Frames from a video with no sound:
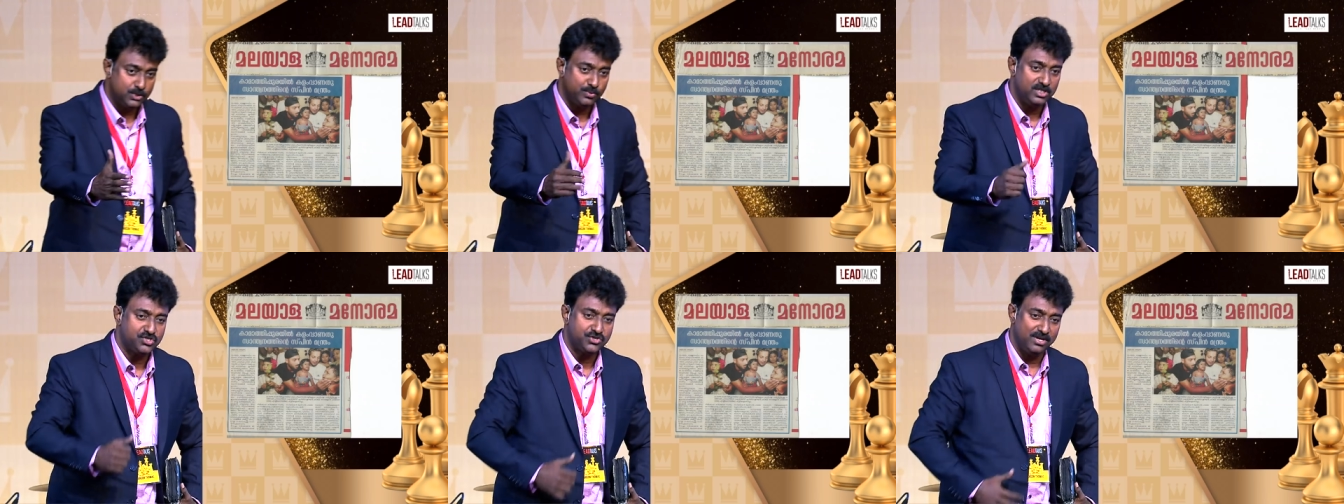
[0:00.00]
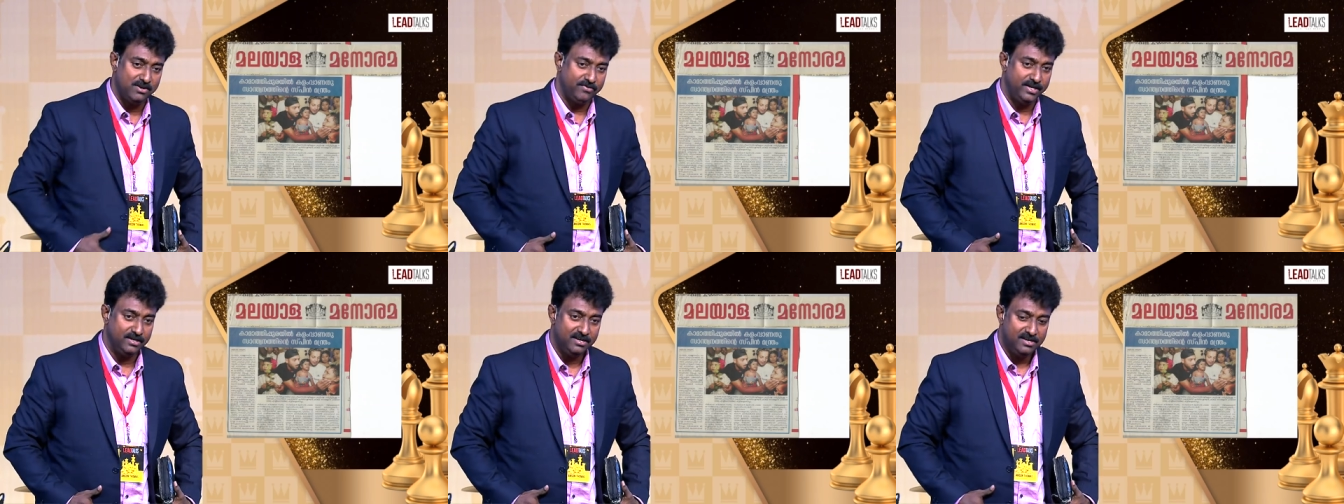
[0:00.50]
with the
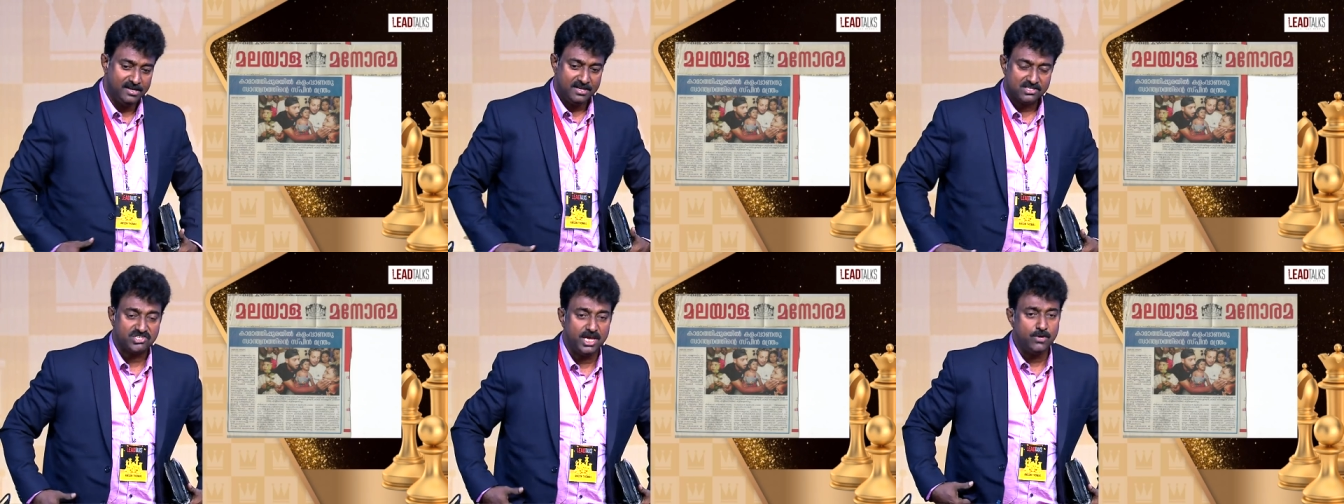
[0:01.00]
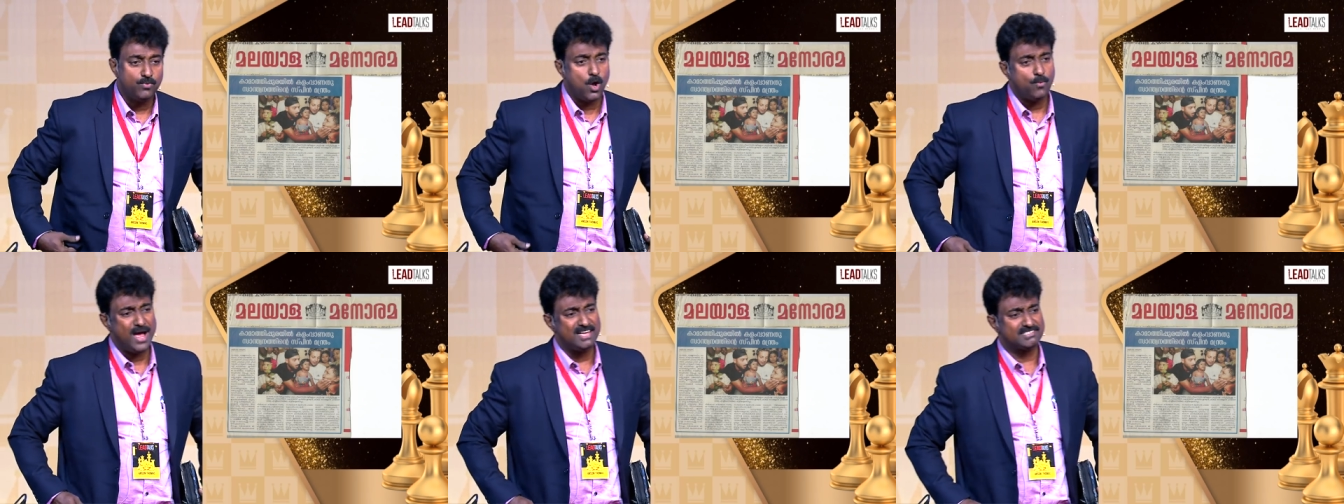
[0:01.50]
children. Steve
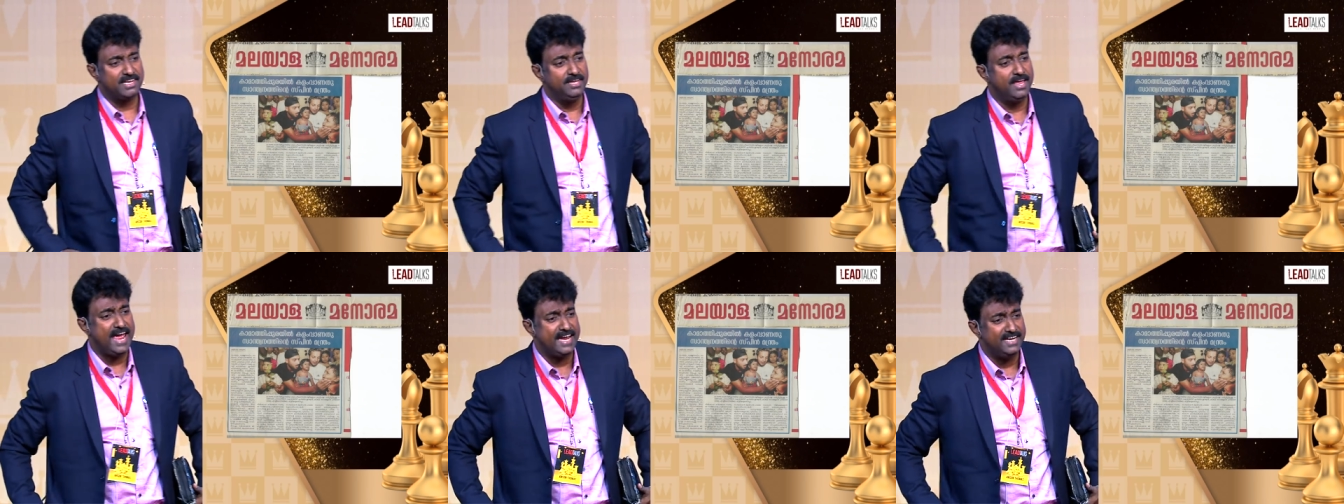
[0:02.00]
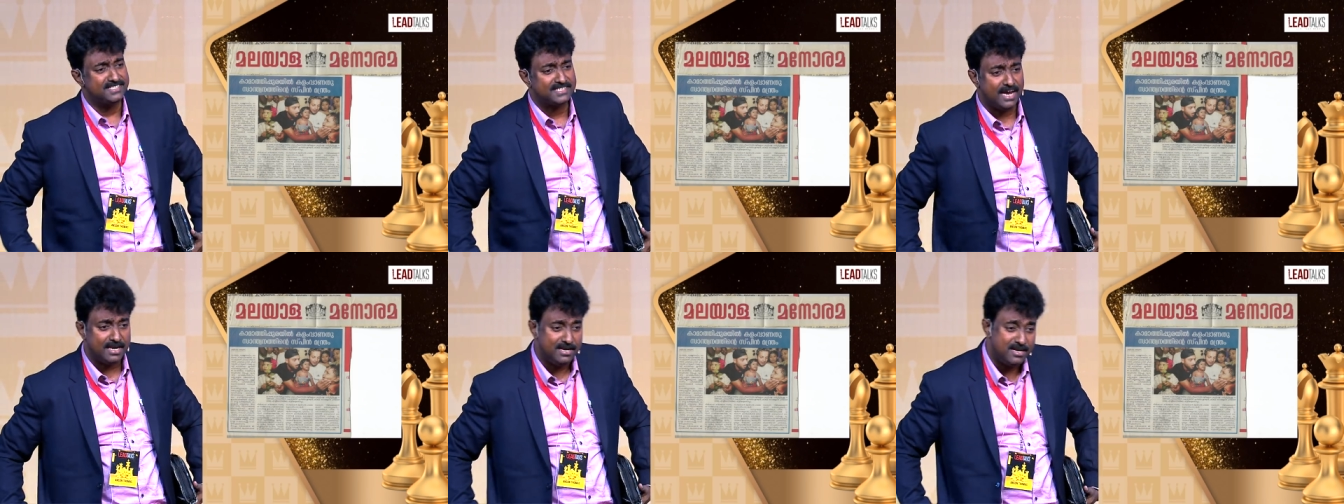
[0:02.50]
Waugh asking, hey,
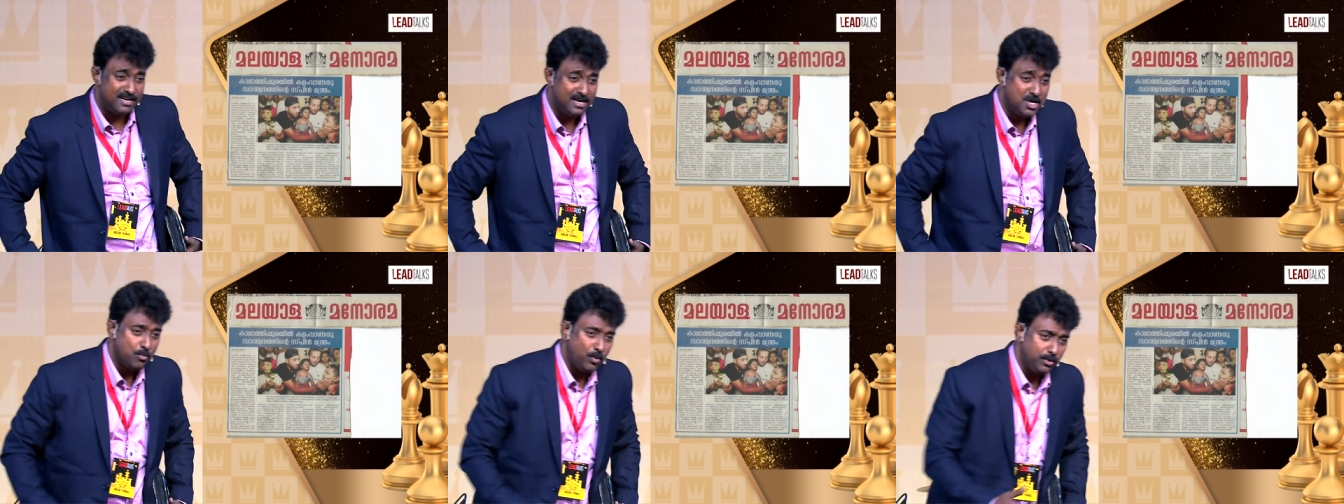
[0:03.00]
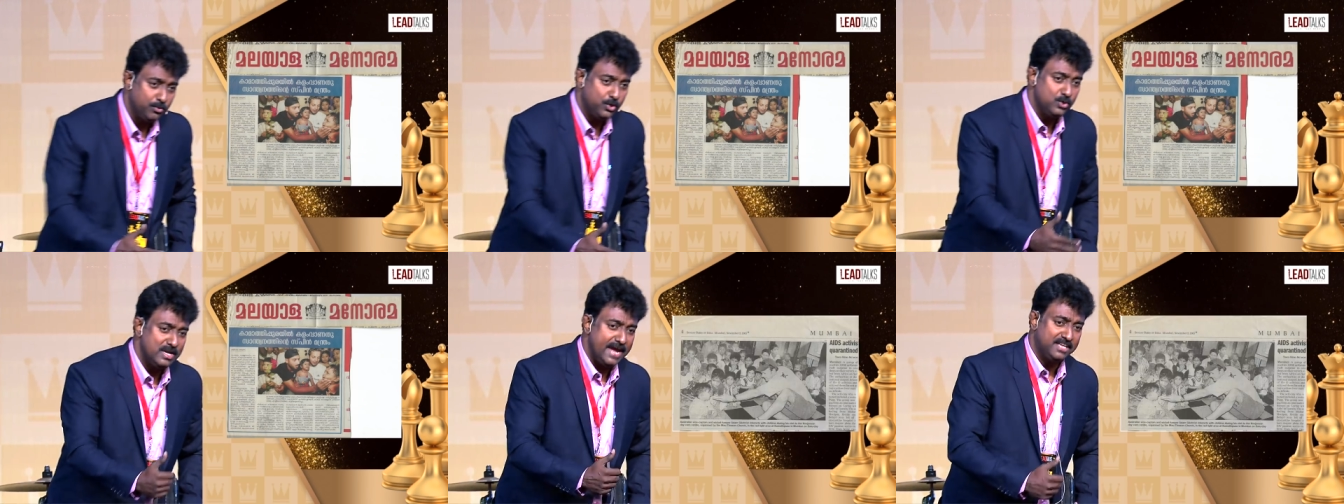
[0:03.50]
son, what would
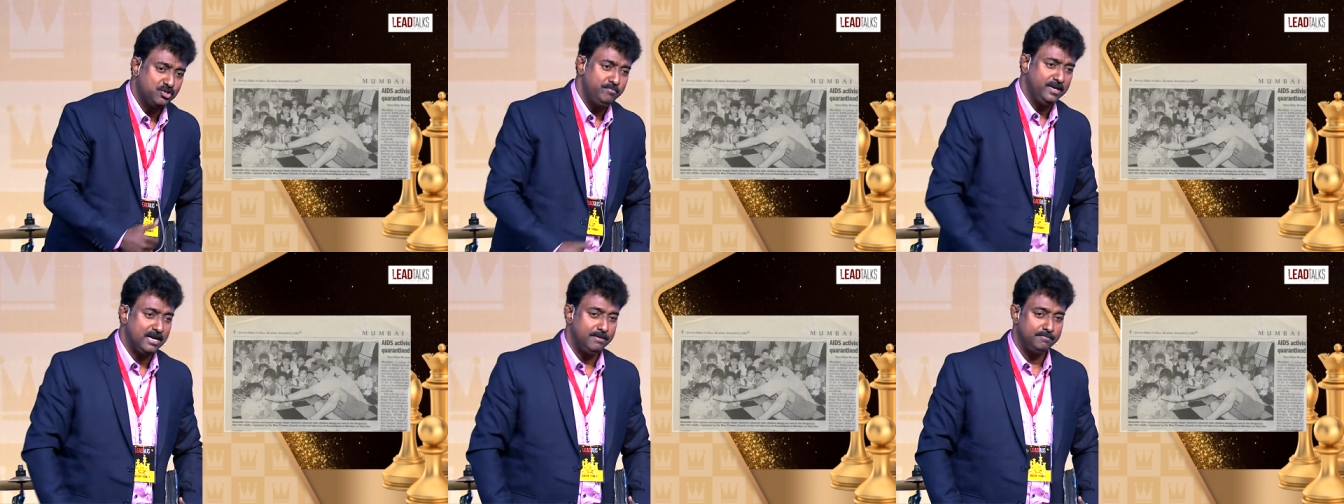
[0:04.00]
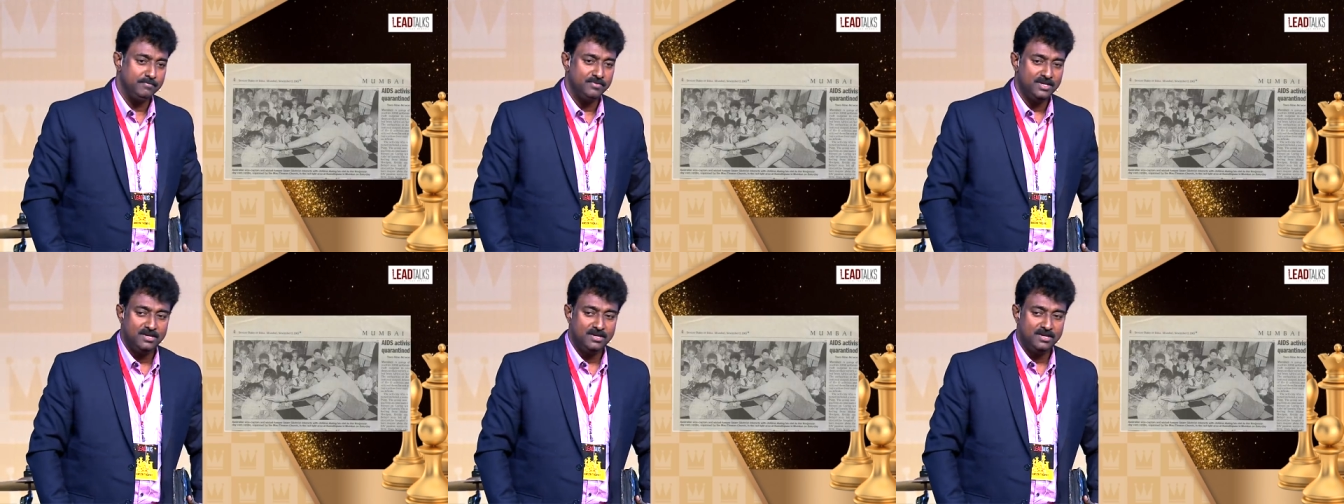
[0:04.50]
you like to become?